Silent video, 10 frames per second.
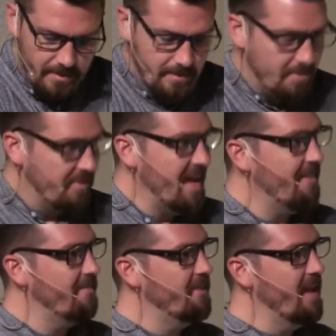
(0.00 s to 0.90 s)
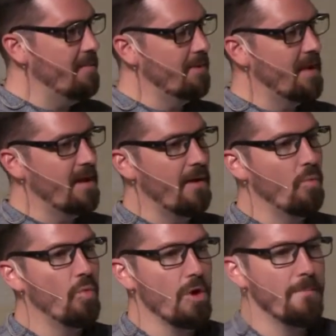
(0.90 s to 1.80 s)
But that flame cannot
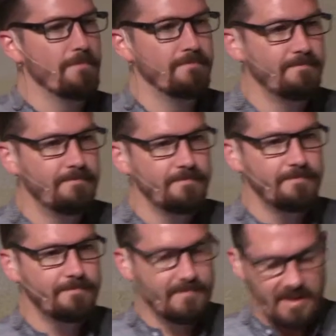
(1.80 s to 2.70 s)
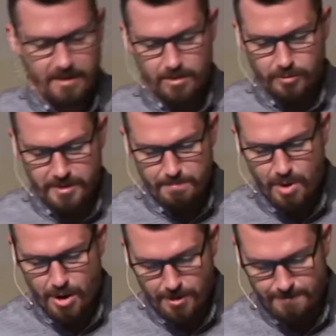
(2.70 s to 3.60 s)
warm. It can only
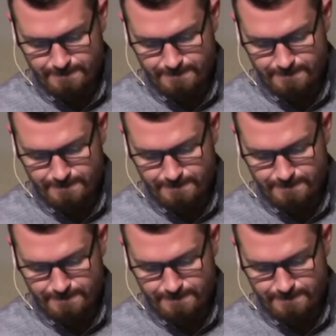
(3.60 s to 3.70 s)
burn.